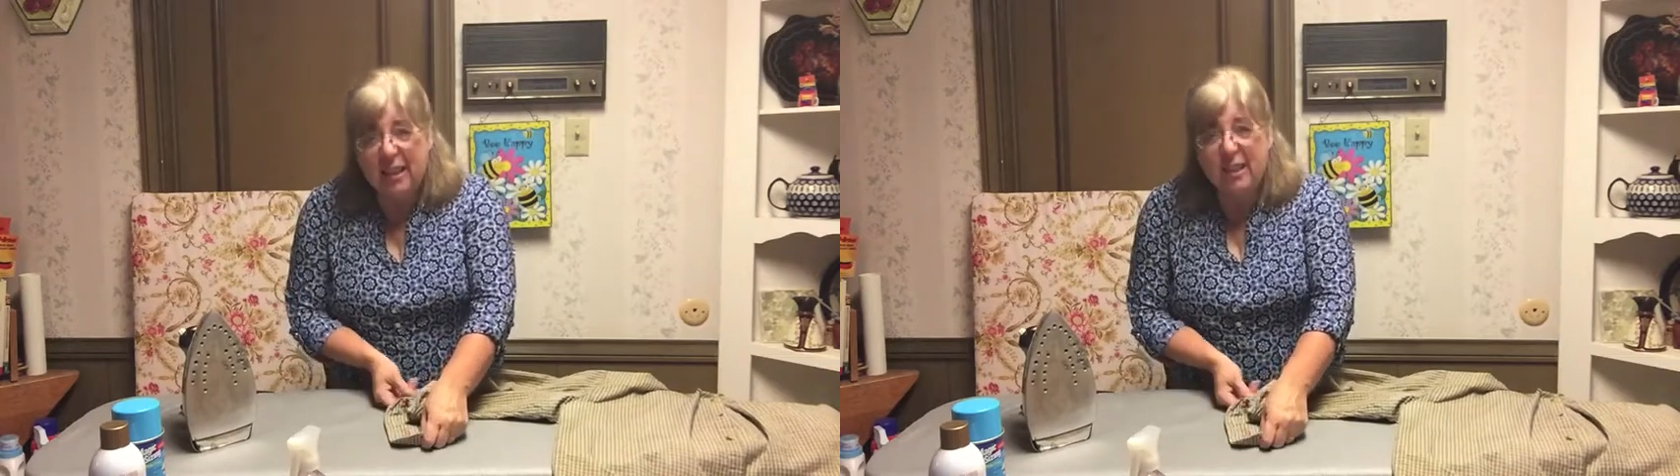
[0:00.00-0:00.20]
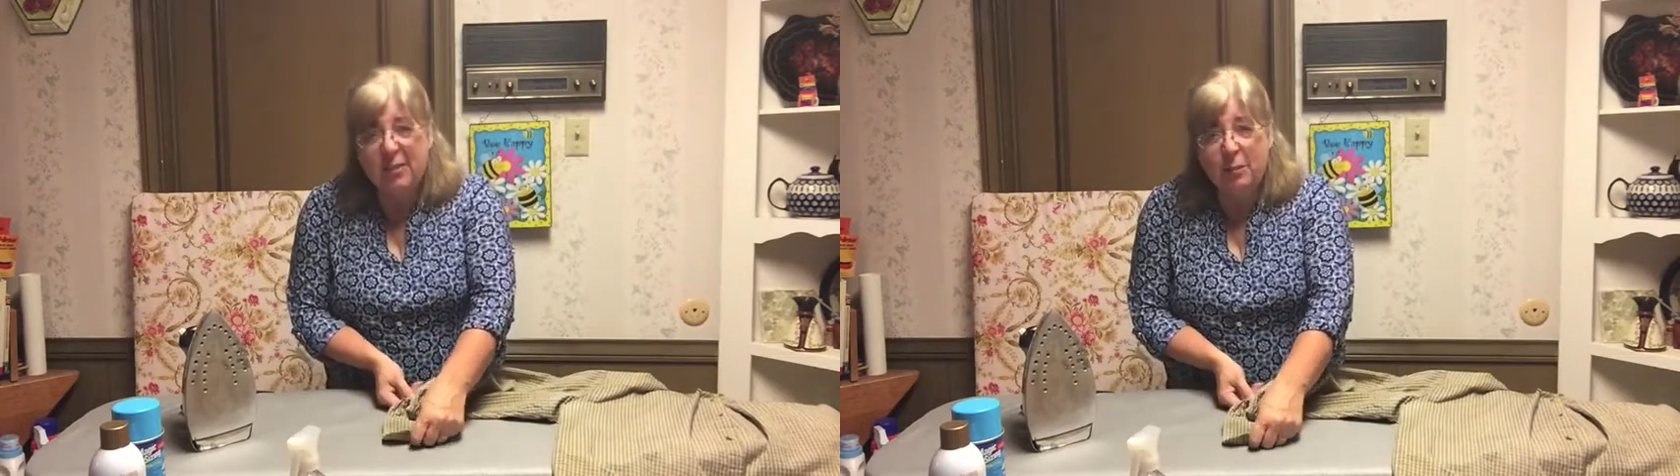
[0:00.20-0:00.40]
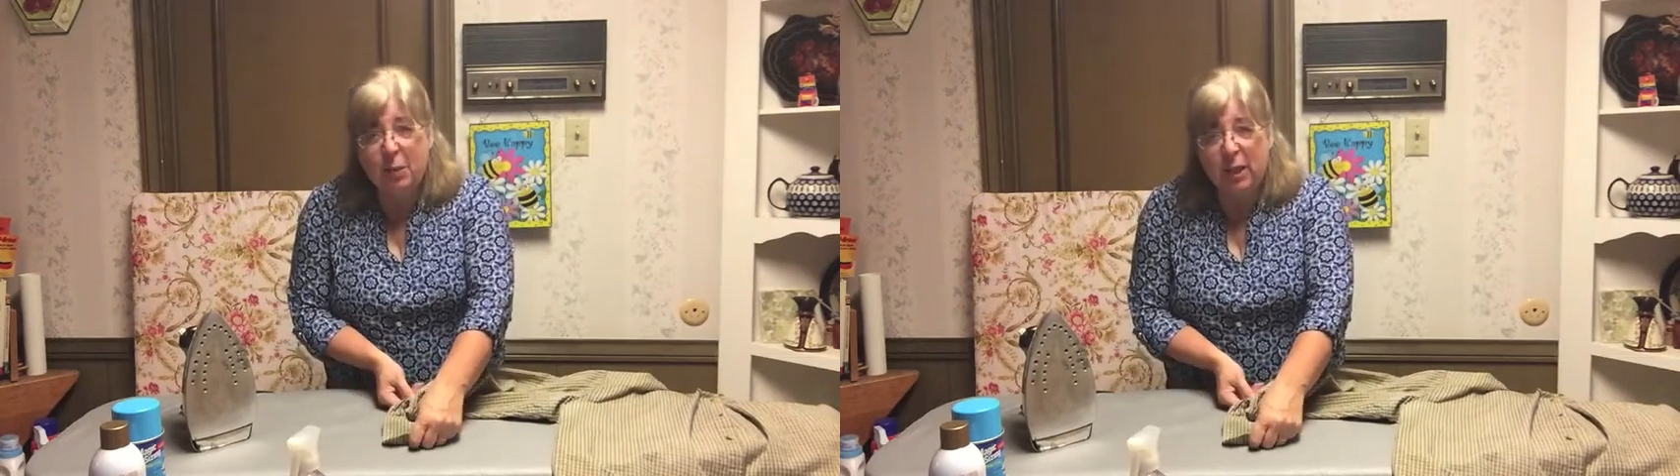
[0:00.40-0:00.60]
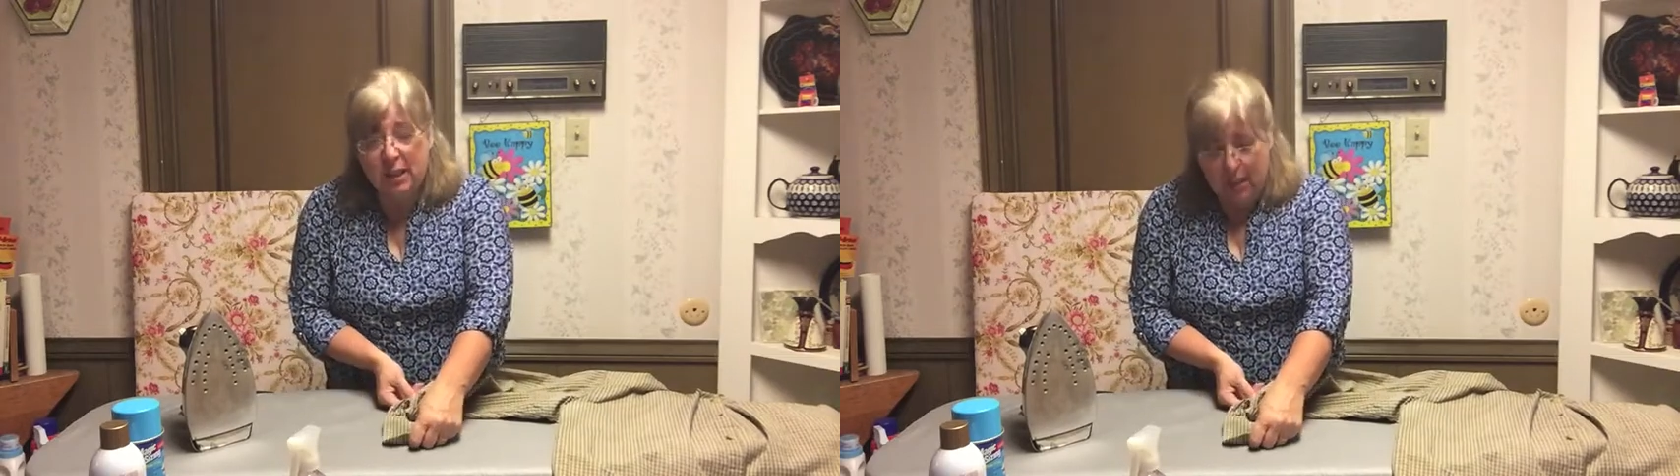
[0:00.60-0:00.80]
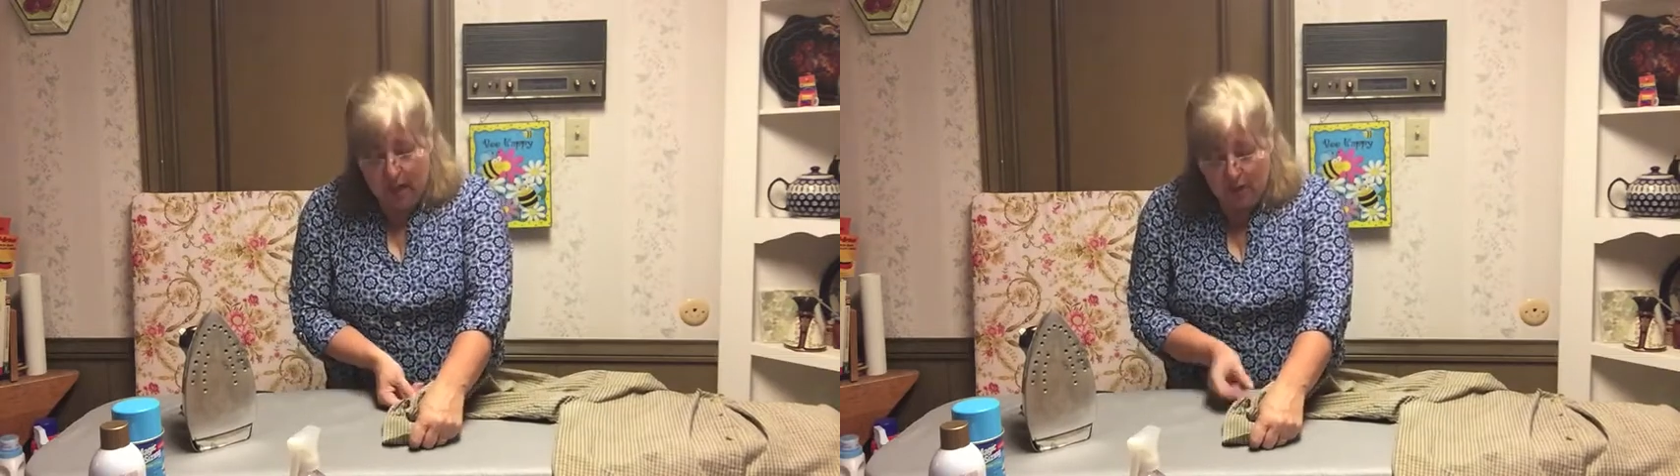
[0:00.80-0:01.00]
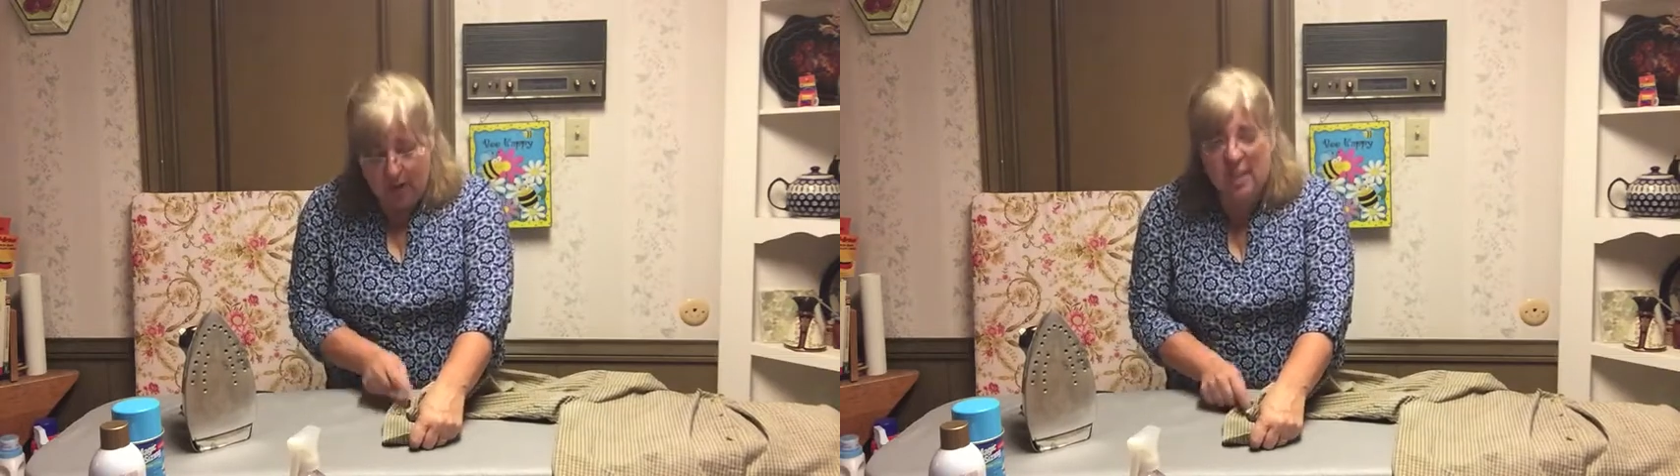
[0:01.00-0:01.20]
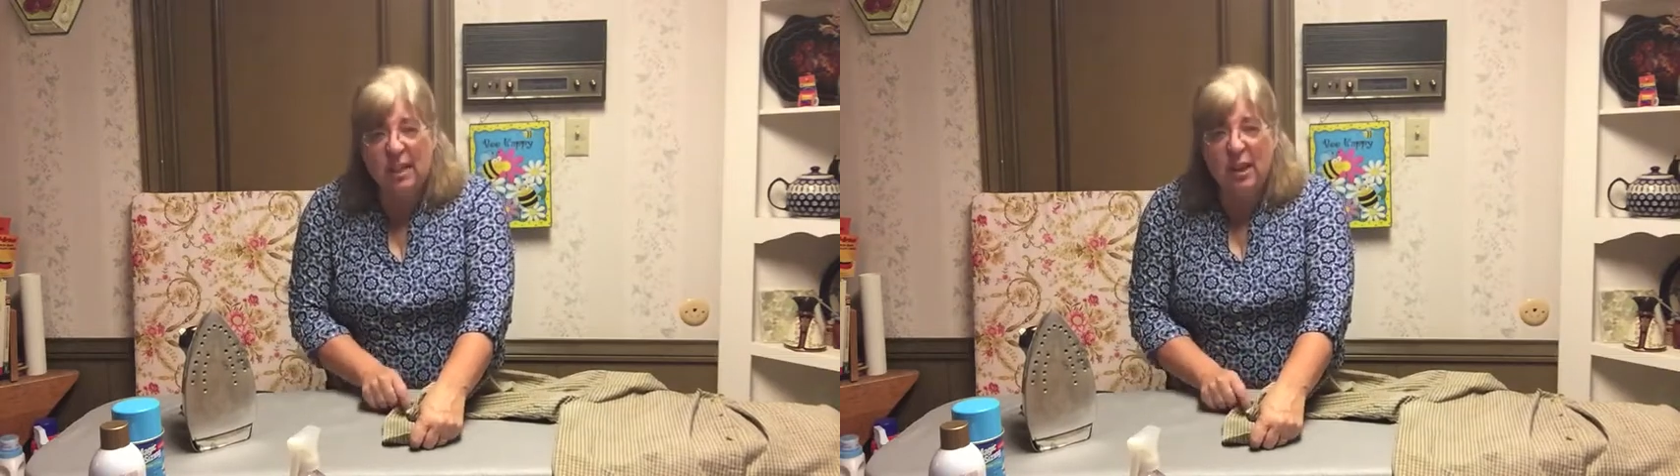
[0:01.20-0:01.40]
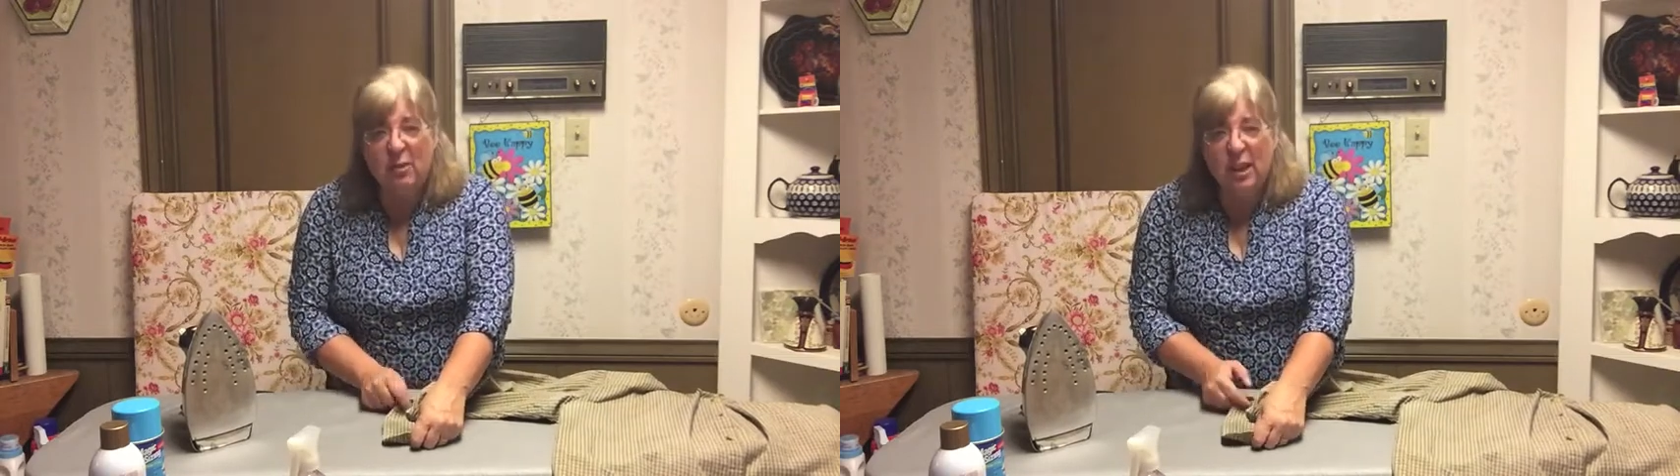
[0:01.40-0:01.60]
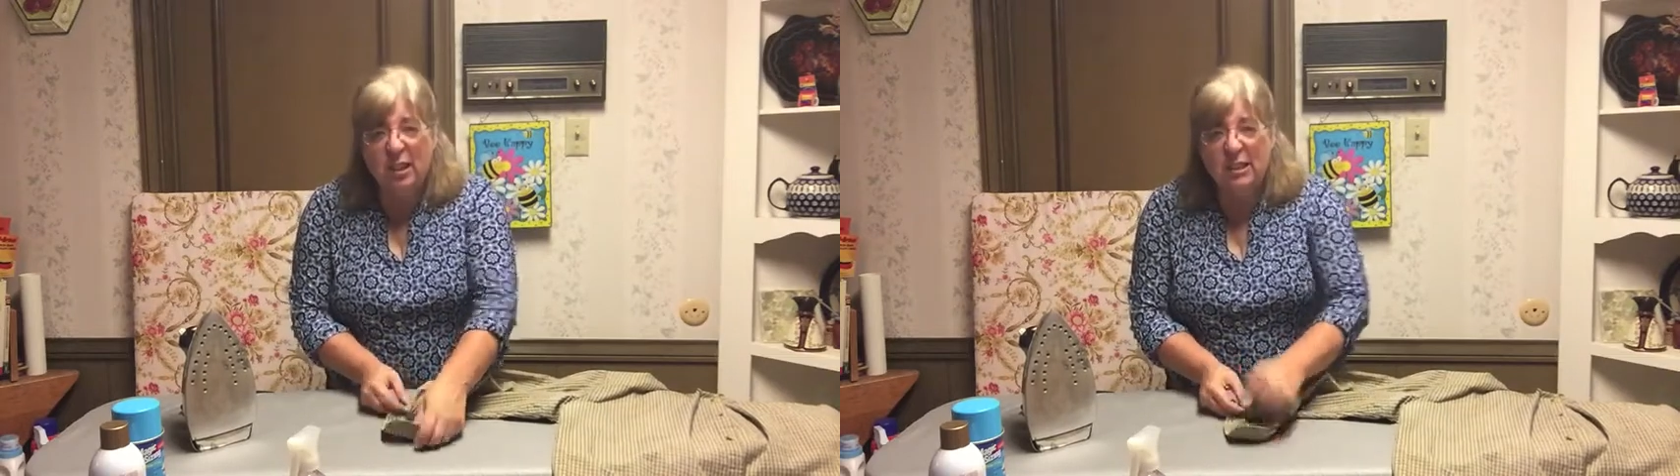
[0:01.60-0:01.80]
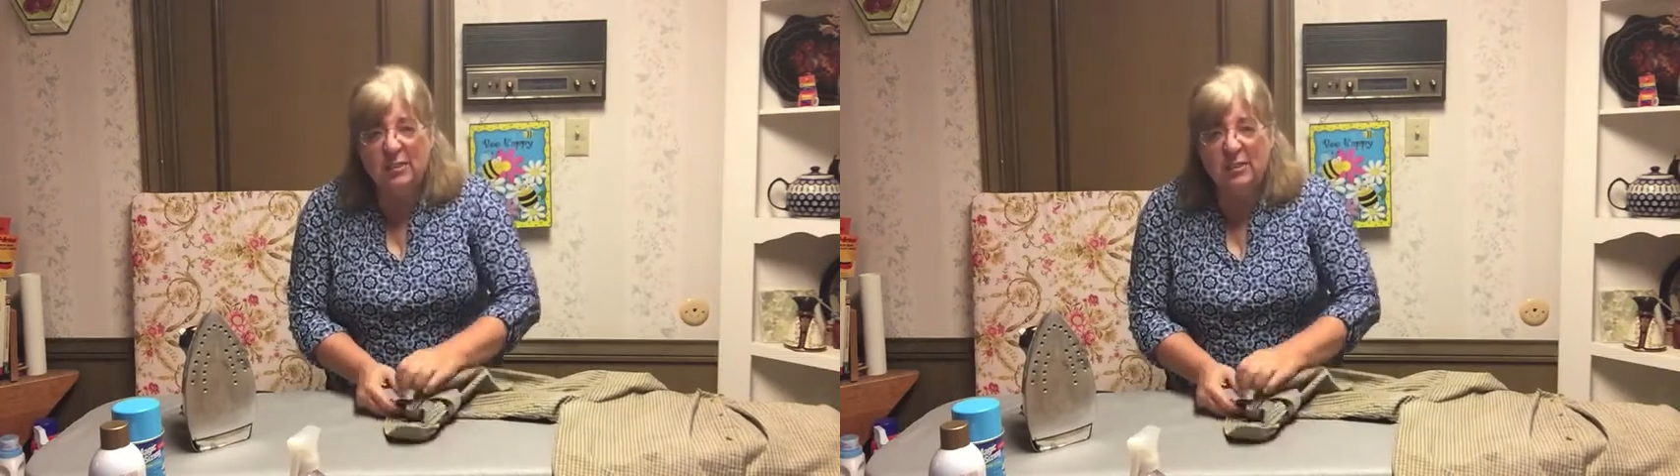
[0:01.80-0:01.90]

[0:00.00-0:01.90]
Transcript: If I pull it here, this side wrinkles.